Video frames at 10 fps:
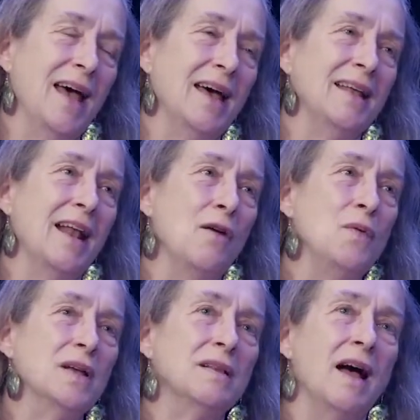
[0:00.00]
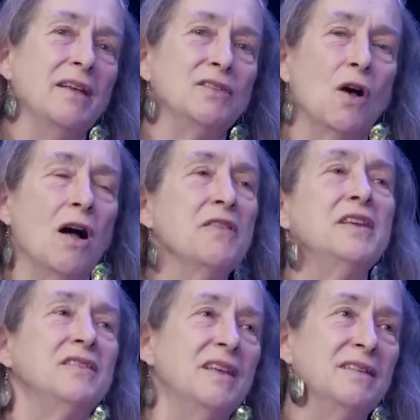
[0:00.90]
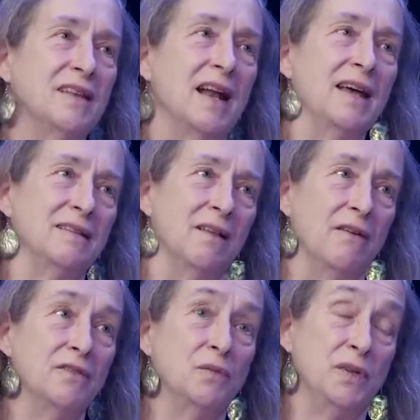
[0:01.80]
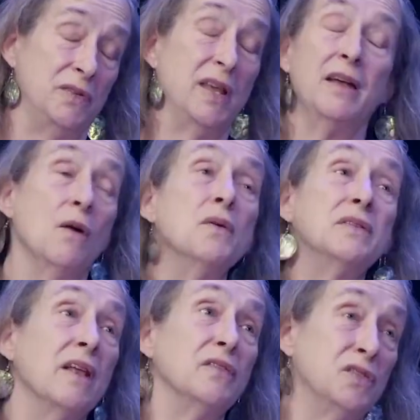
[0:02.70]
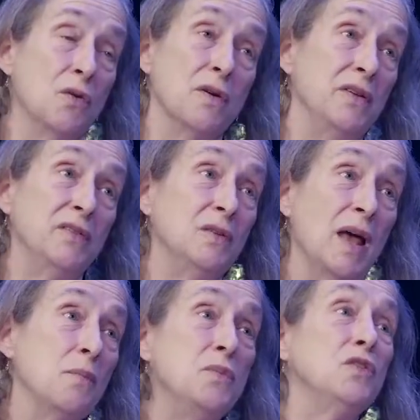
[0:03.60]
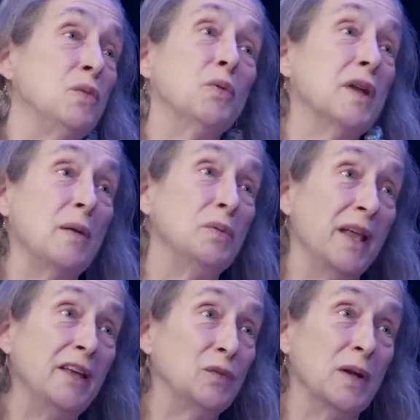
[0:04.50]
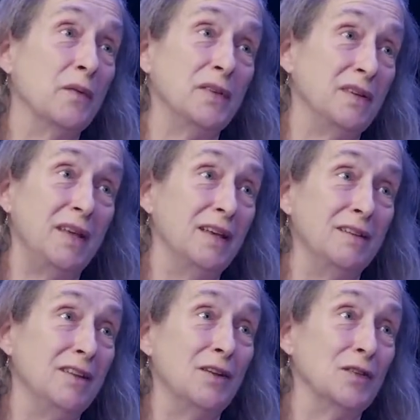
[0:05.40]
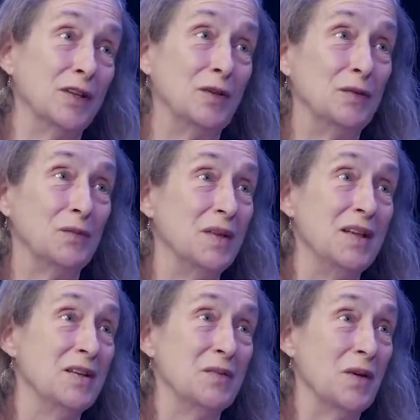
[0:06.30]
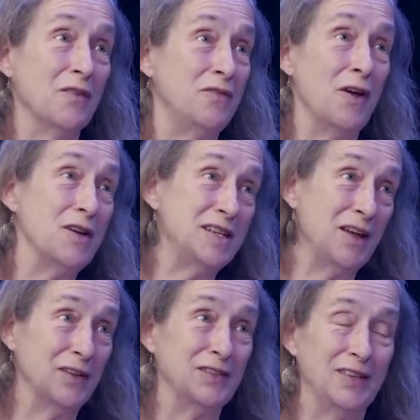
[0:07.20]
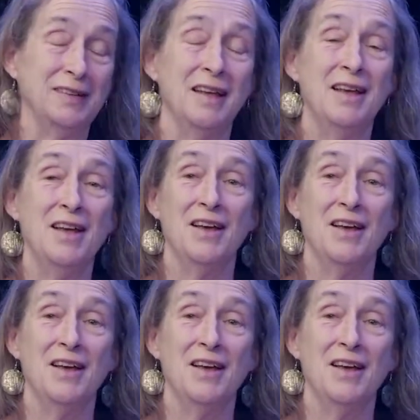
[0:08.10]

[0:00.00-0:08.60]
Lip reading: And I realized all these things that I had loved, which is I had always loved stories. And I used to put on plays when I was a kid, little fairy tales and